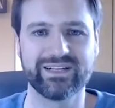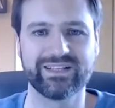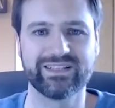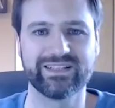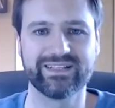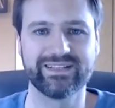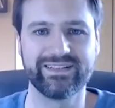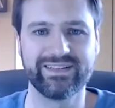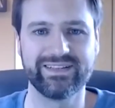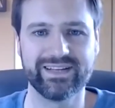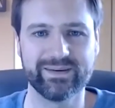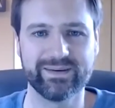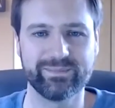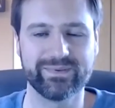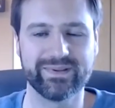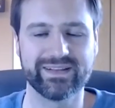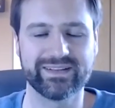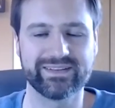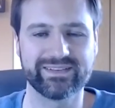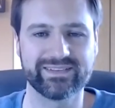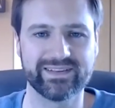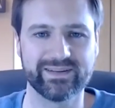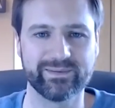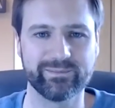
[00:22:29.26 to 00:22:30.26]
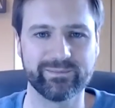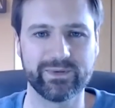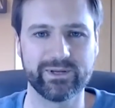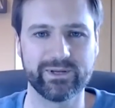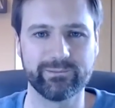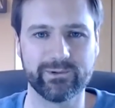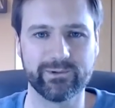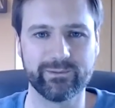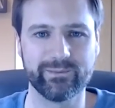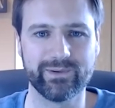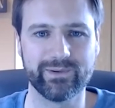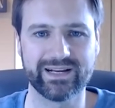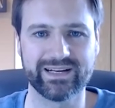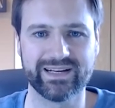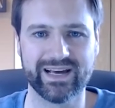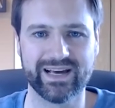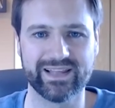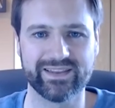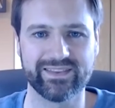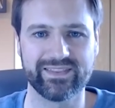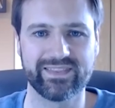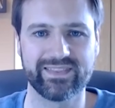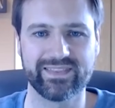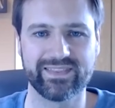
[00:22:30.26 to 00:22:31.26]
a good tip that some people might
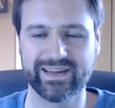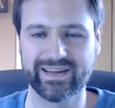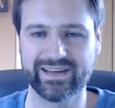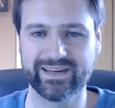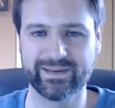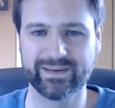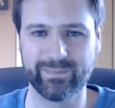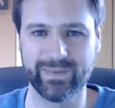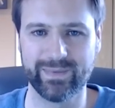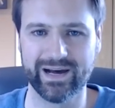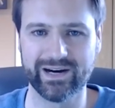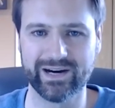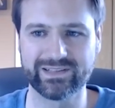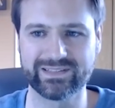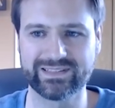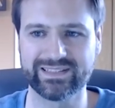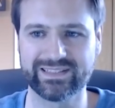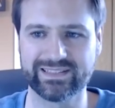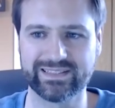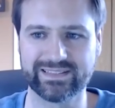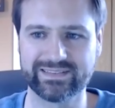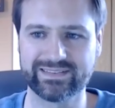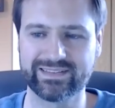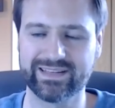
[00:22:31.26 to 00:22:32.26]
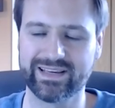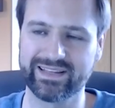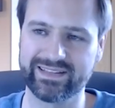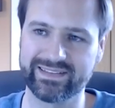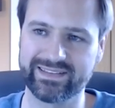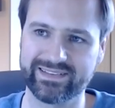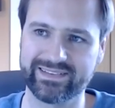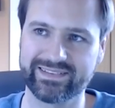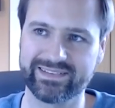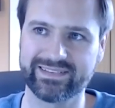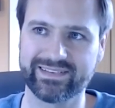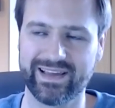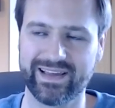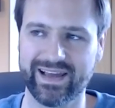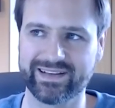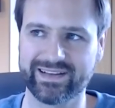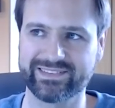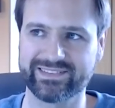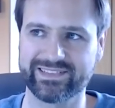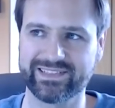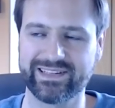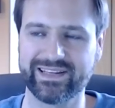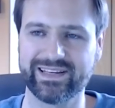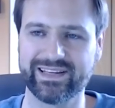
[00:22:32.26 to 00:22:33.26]
not think about, because that's
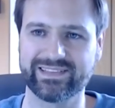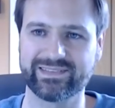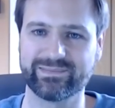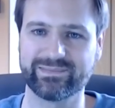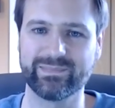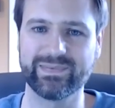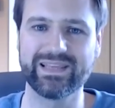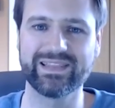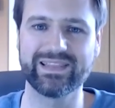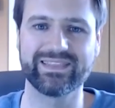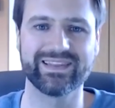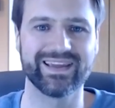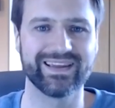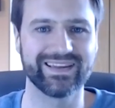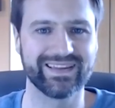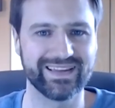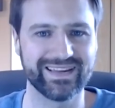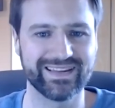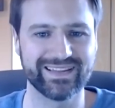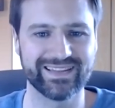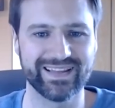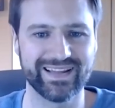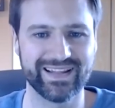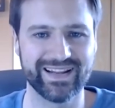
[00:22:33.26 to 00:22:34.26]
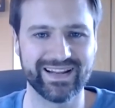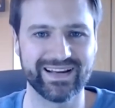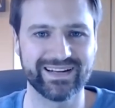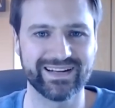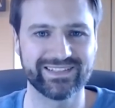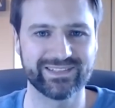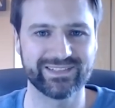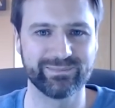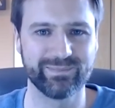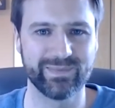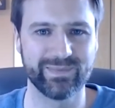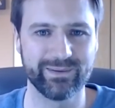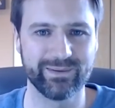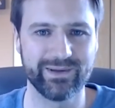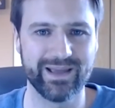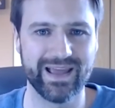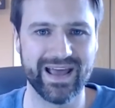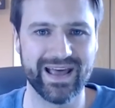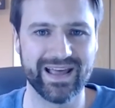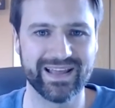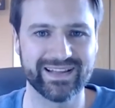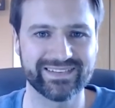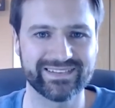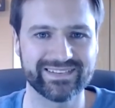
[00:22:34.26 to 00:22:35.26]
actually gets me thinking that I should maybe
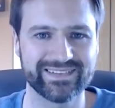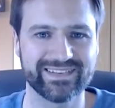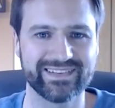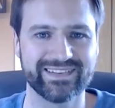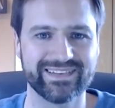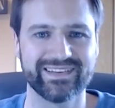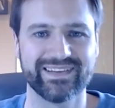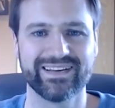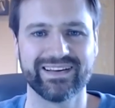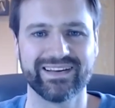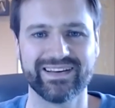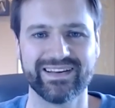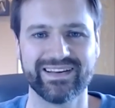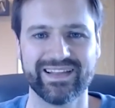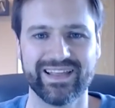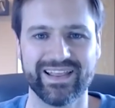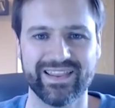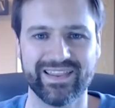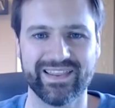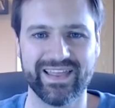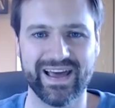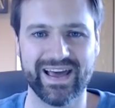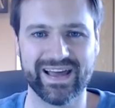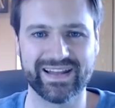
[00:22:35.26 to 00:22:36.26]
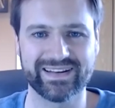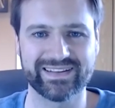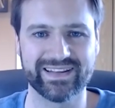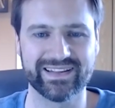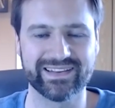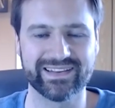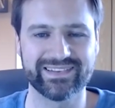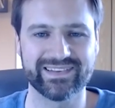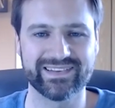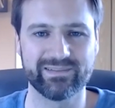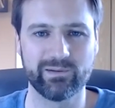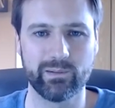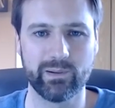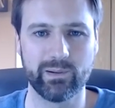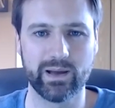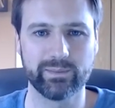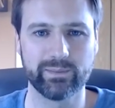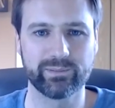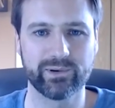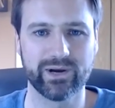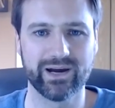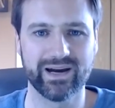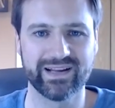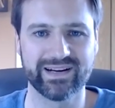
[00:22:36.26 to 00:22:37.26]
ask that on some of my
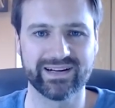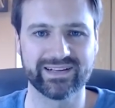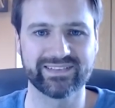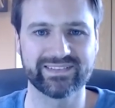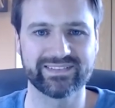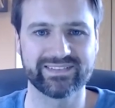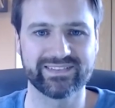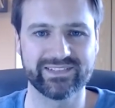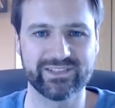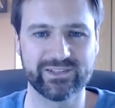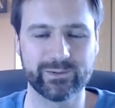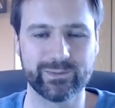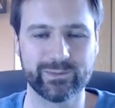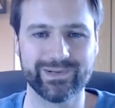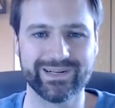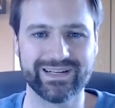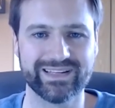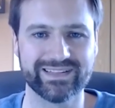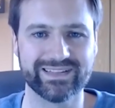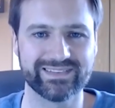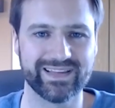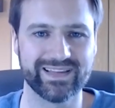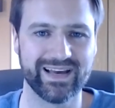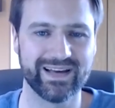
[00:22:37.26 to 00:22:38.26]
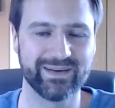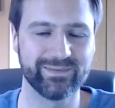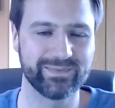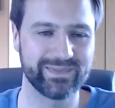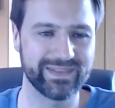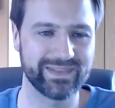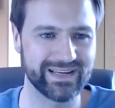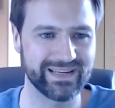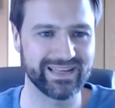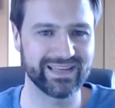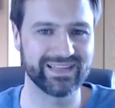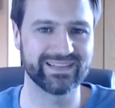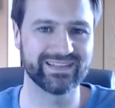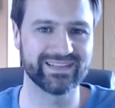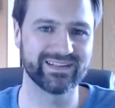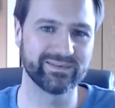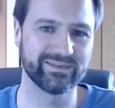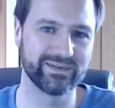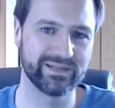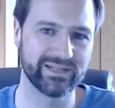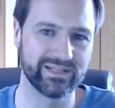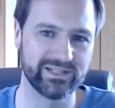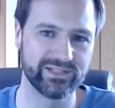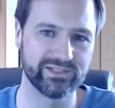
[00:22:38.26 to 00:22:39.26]
products too, because I'm thinking
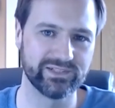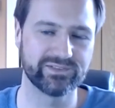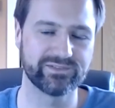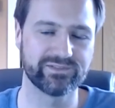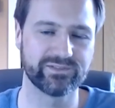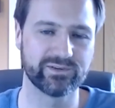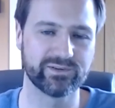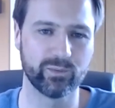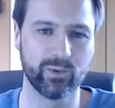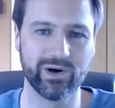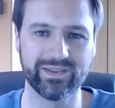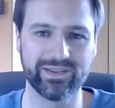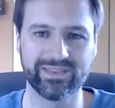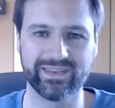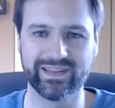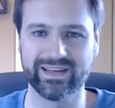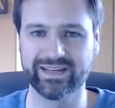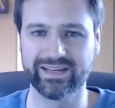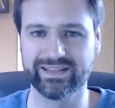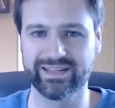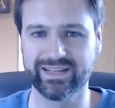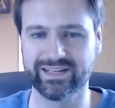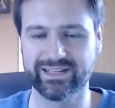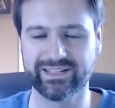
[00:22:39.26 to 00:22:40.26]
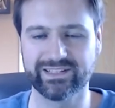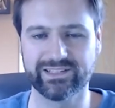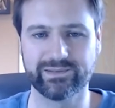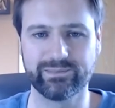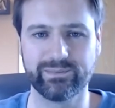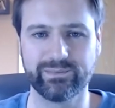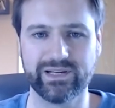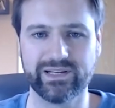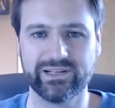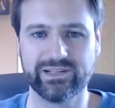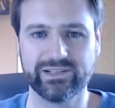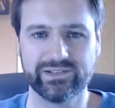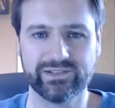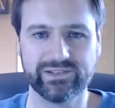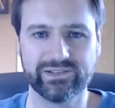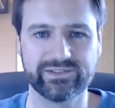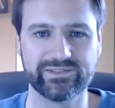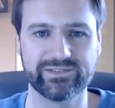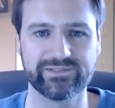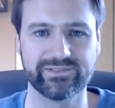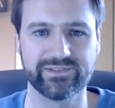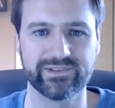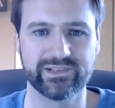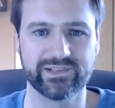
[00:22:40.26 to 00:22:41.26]
they're being used for one thing, they could be
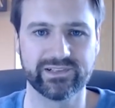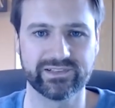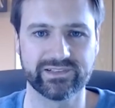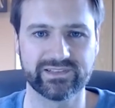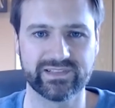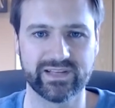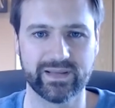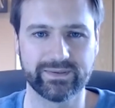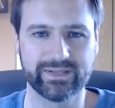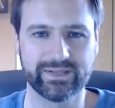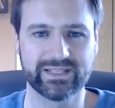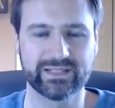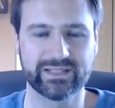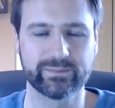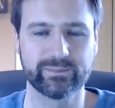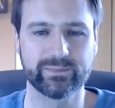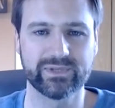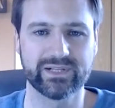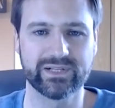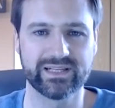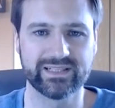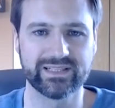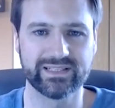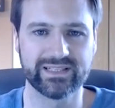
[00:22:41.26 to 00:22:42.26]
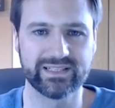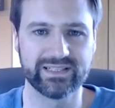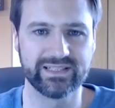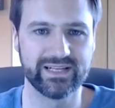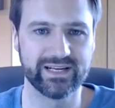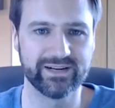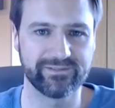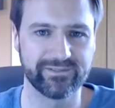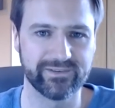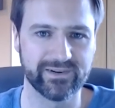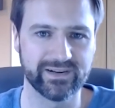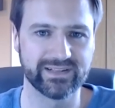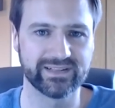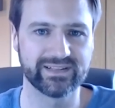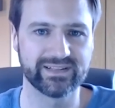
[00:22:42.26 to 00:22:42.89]
used for something completely different.